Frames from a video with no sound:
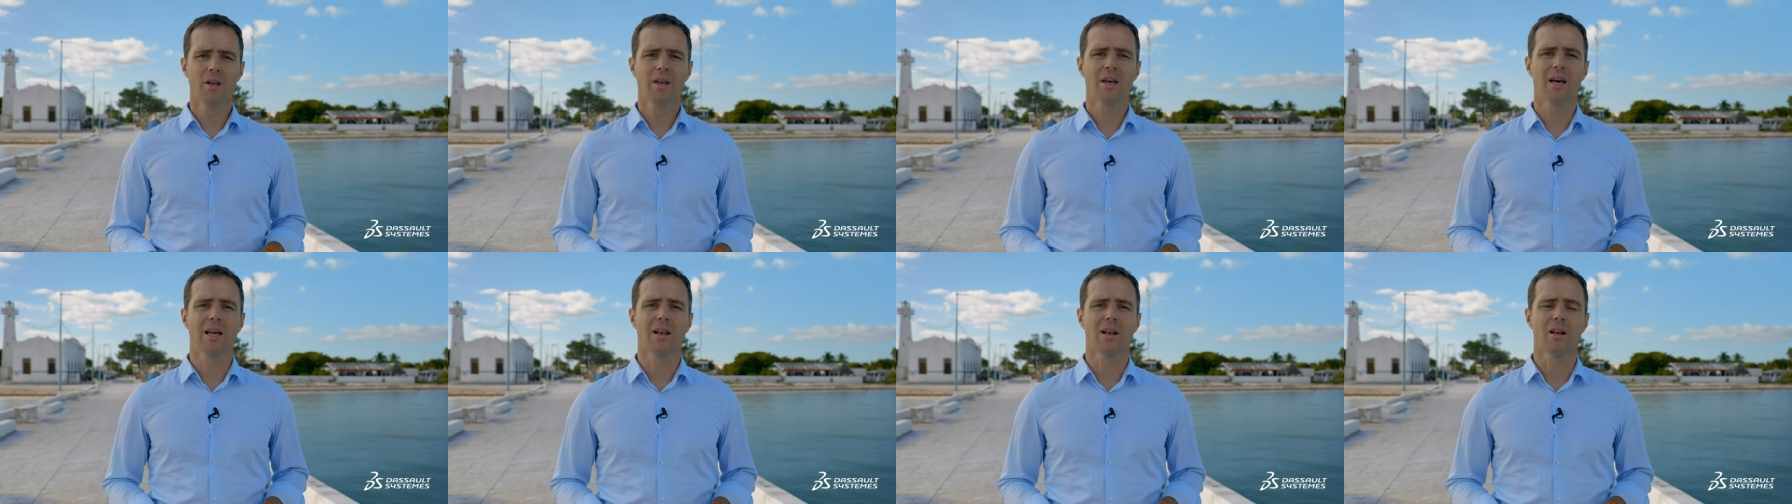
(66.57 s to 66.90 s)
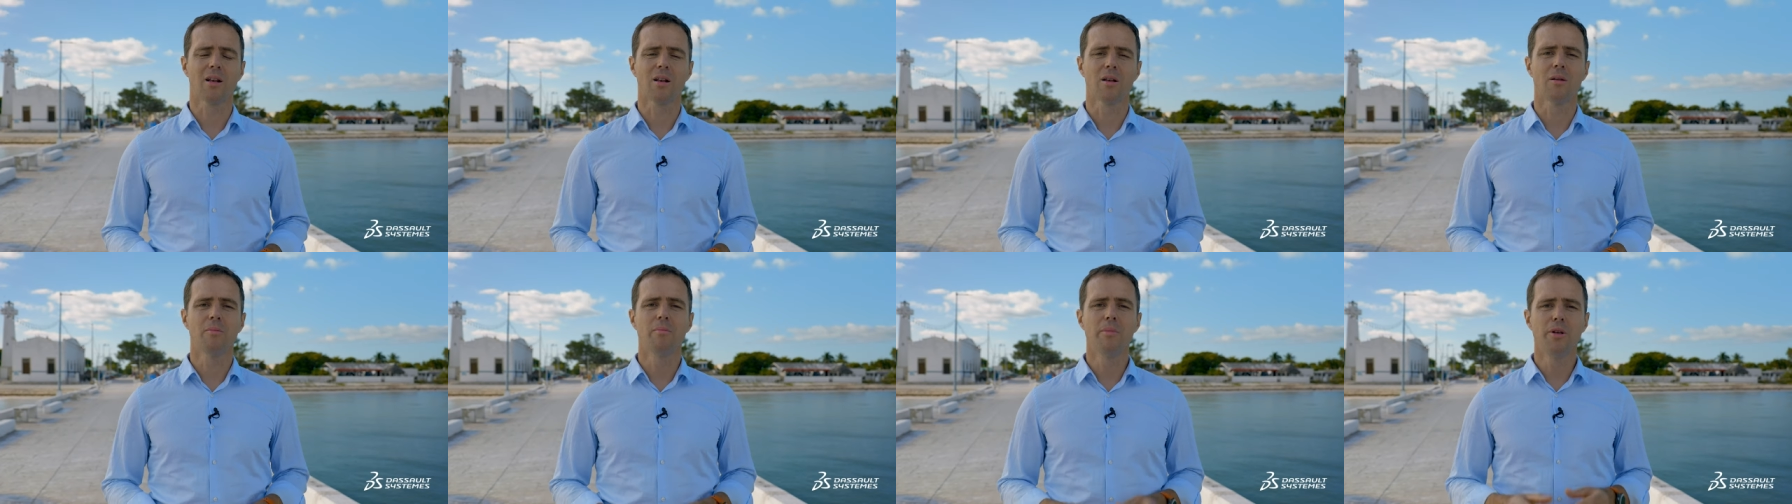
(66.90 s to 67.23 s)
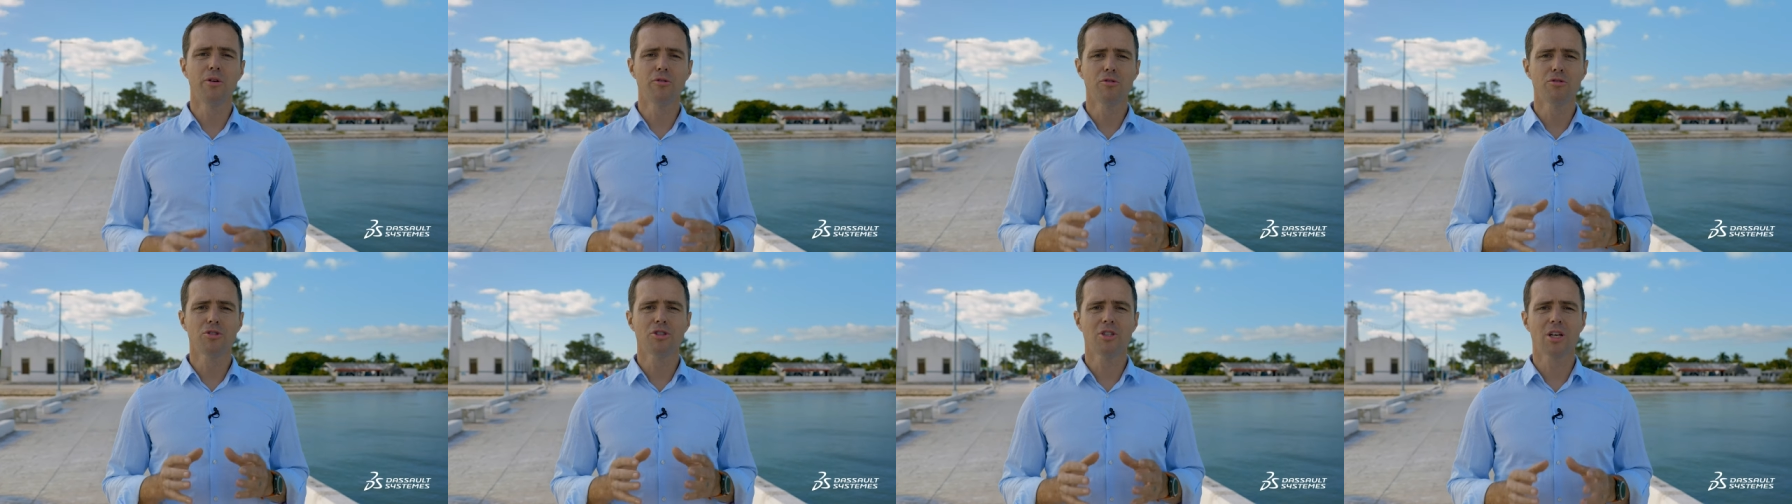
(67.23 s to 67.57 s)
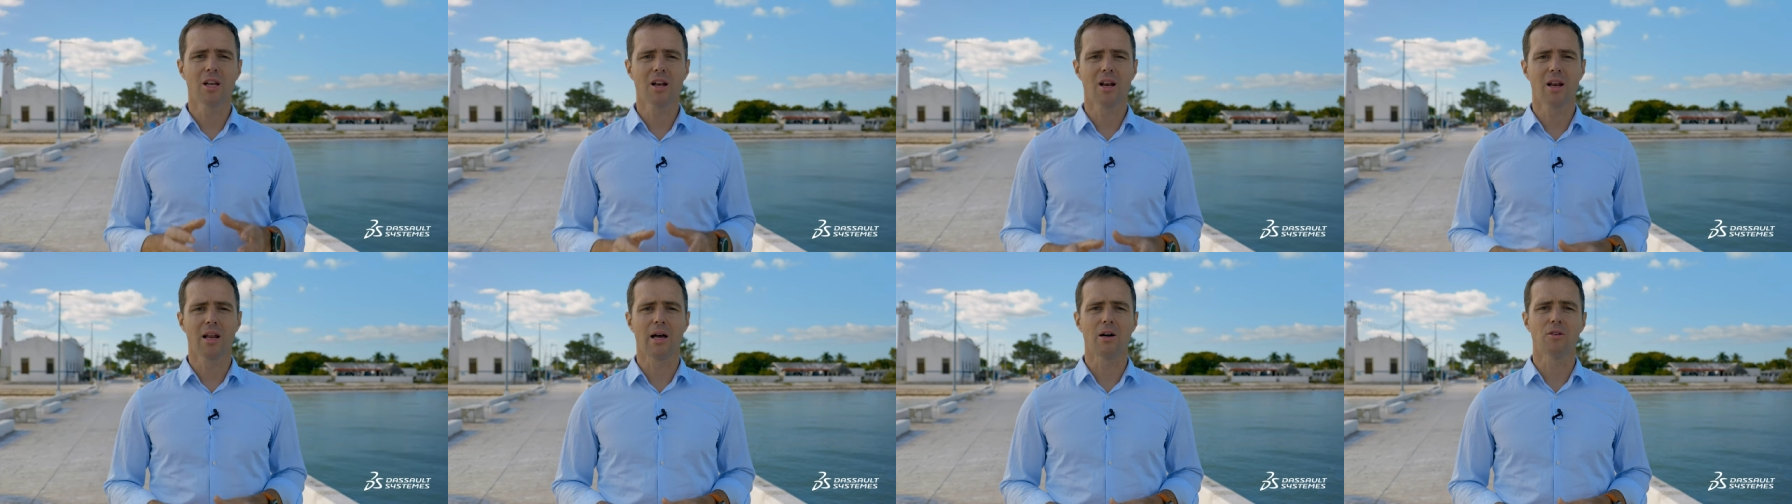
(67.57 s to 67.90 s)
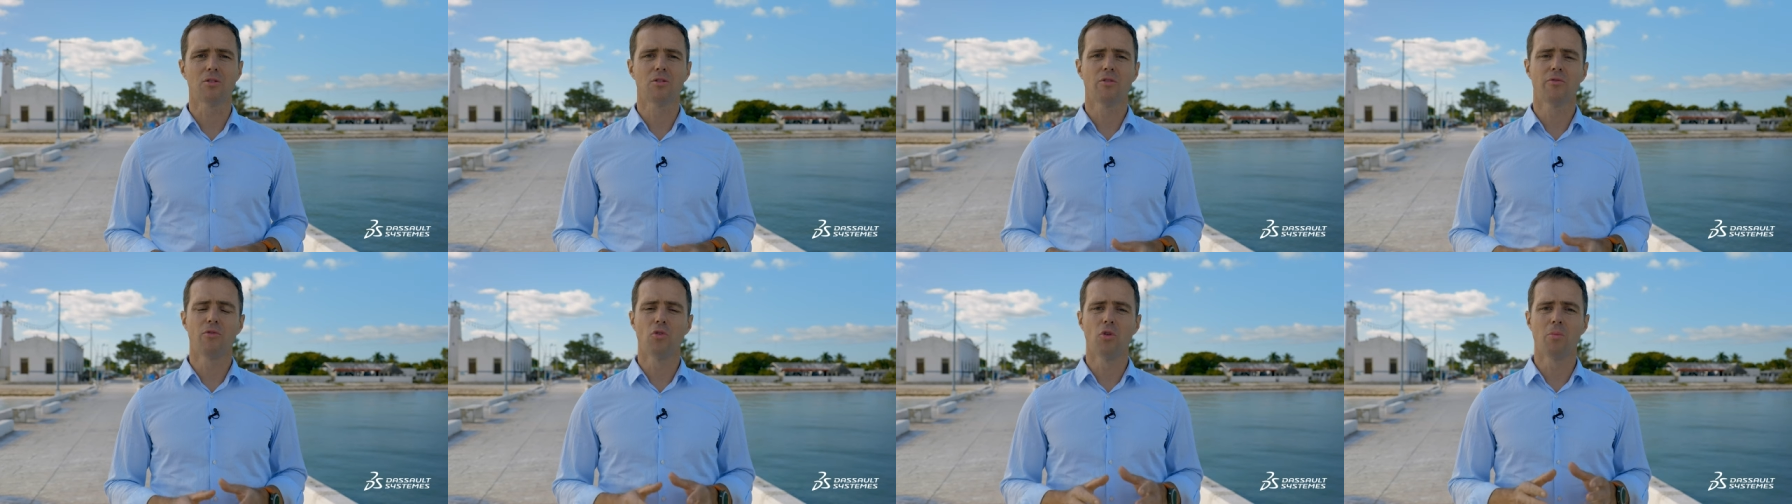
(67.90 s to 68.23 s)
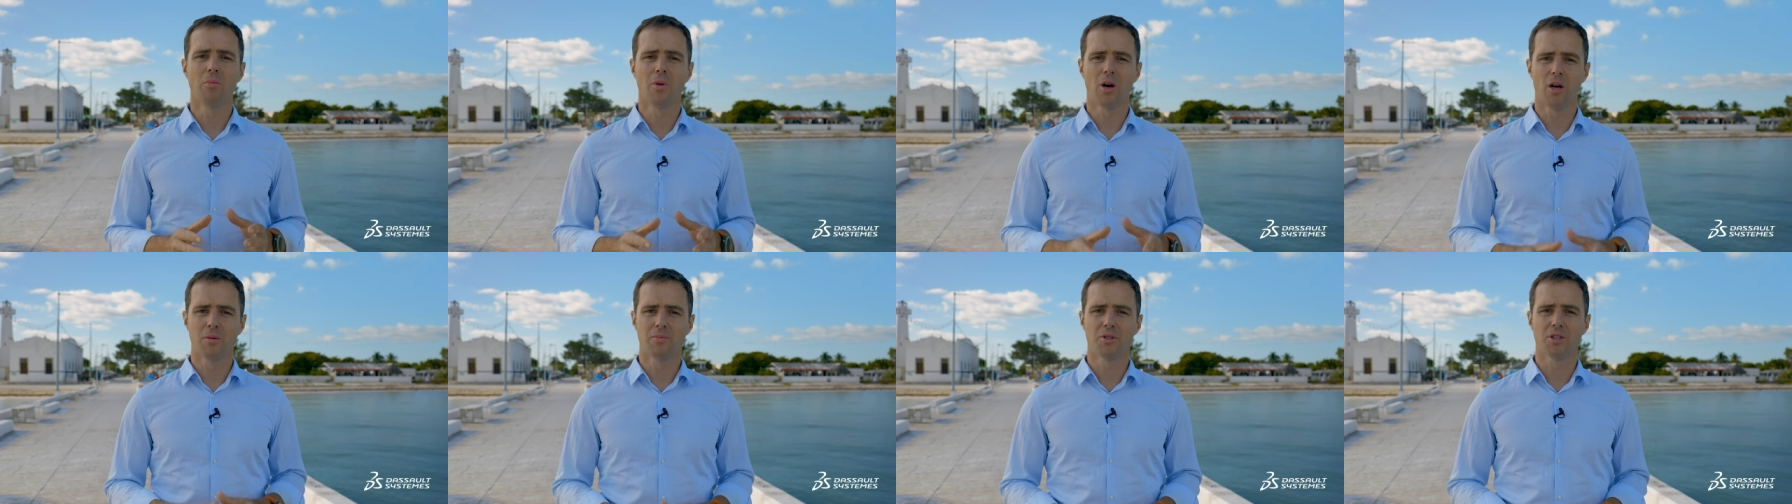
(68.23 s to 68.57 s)
a kettle, minerals settle out to
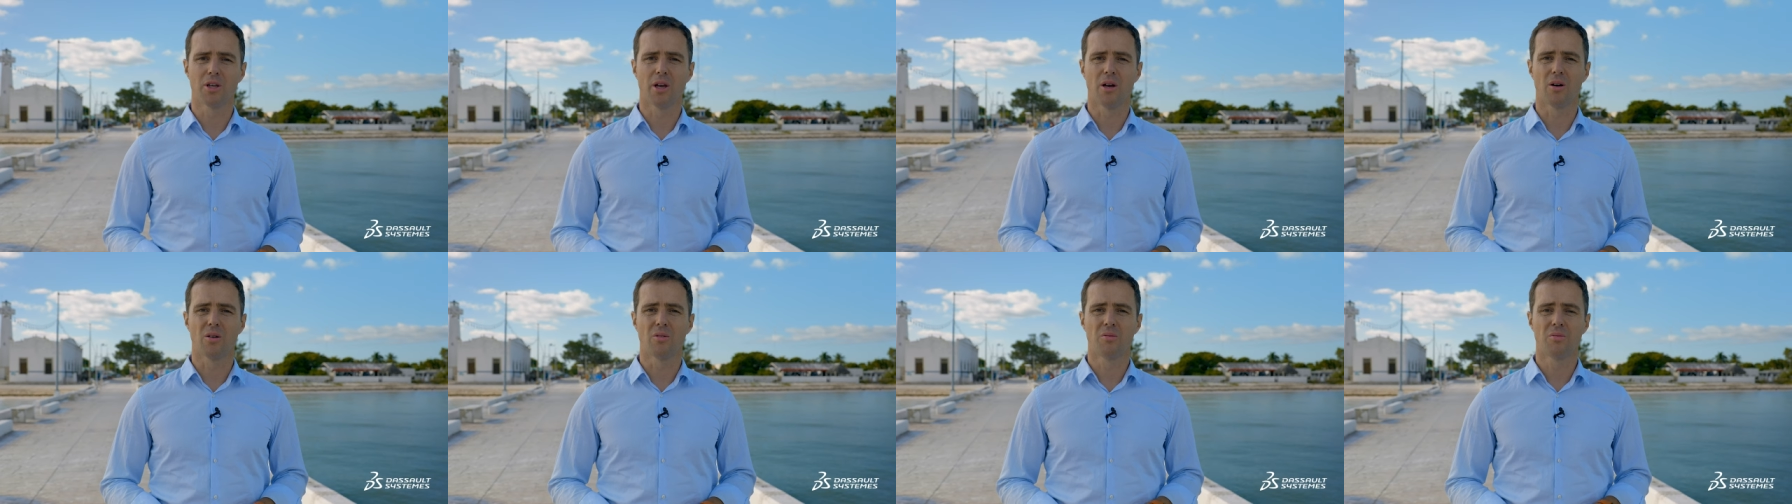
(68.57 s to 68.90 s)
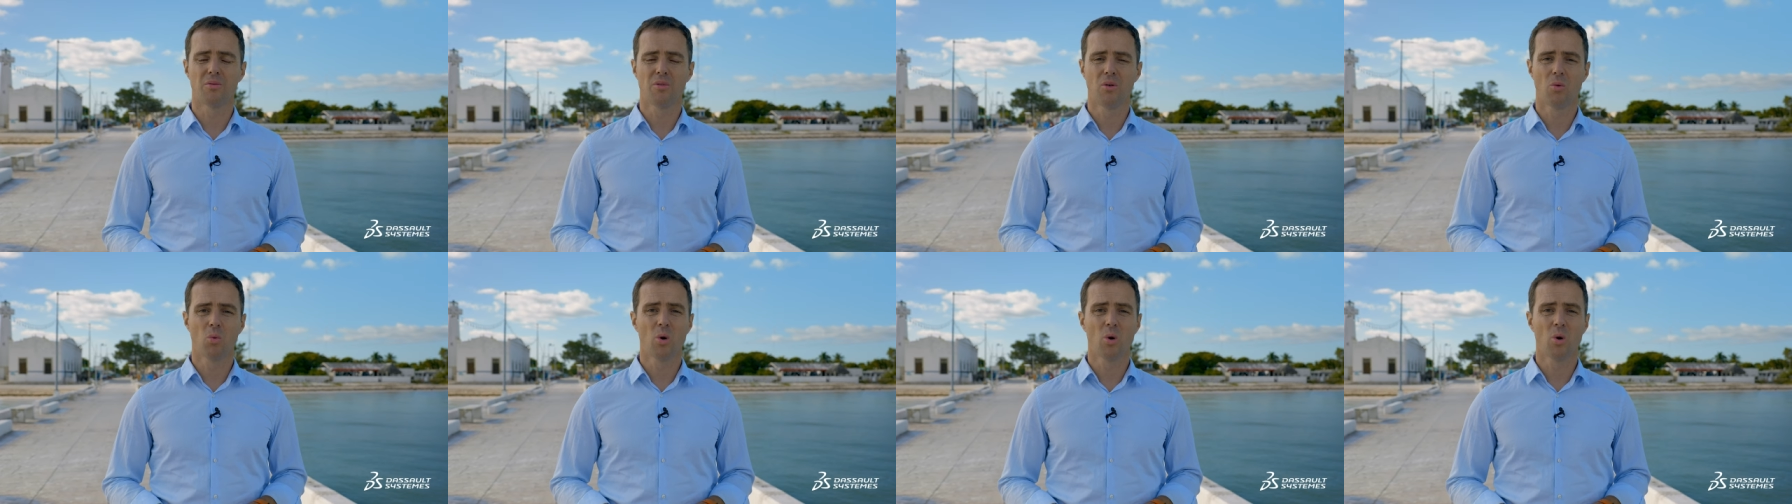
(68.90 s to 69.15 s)
form limescale.